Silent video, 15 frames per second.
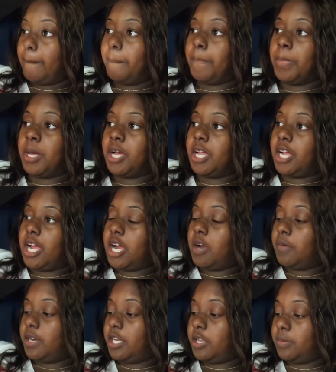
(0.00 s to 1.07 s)
But I
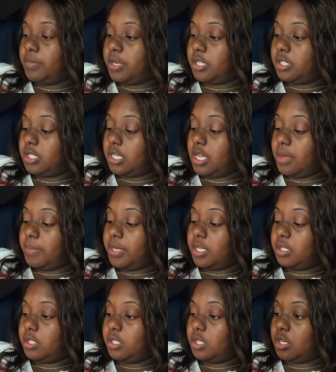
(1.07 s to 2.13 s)
already committed to
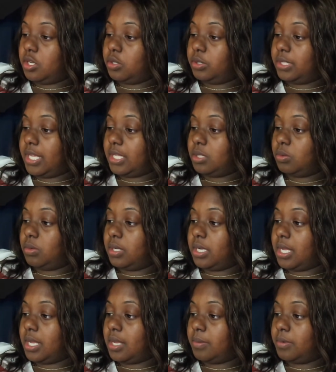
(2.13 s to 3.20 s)
coming, so that's
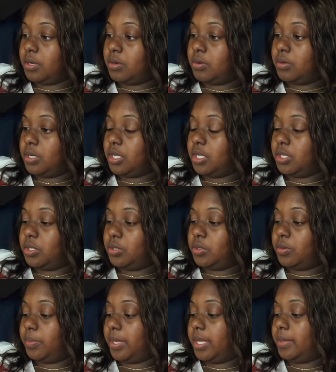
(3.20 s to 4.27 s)
what I'm gonna
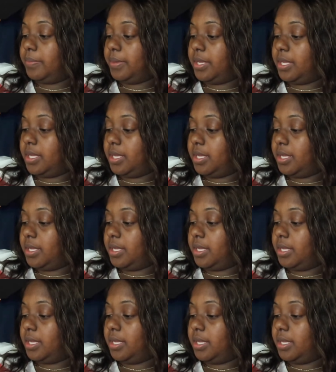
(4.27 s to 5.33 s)
do,
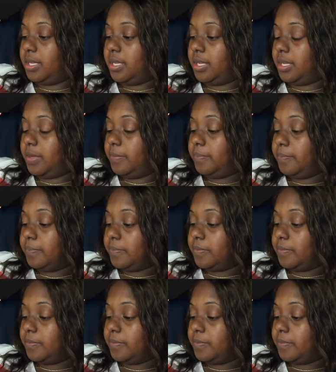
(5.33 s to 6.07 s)
baby.